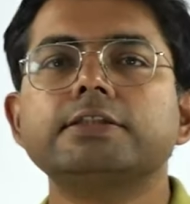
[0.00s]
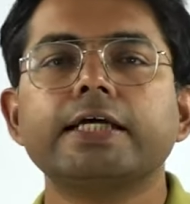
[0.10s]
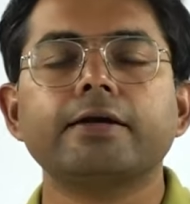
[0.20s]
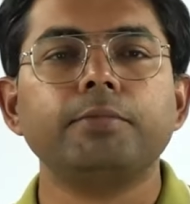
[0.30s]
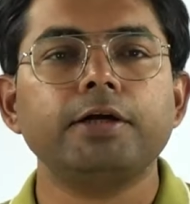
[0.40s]

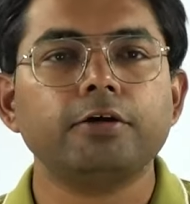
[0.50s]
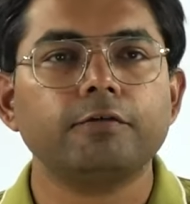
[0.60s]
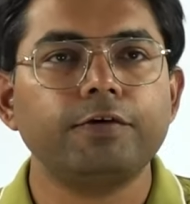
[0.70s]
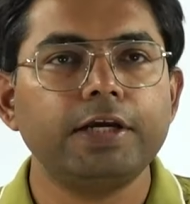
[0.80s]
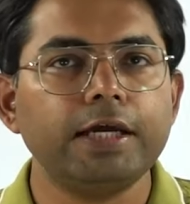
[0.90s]
segment
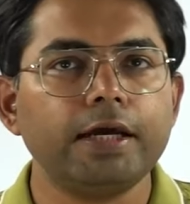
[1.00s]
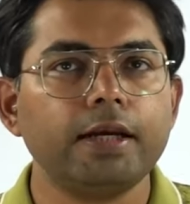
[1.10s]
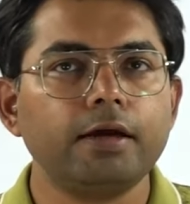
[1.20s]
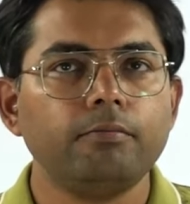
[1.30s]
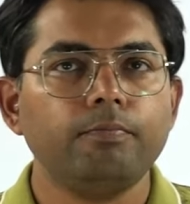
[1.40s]
of
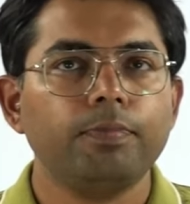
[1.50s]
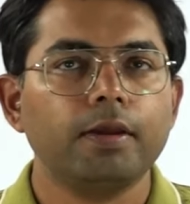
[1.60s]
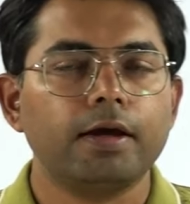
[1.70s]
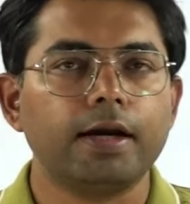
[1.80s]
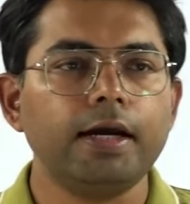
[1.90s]
DNA,
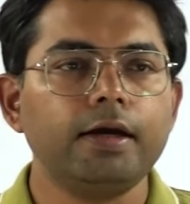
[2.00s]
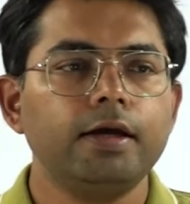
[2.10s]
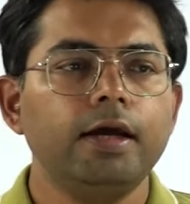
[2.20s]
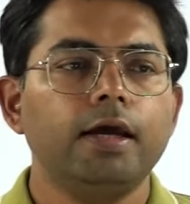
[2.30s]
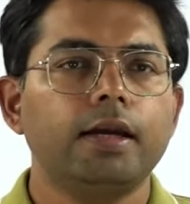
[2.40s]
right?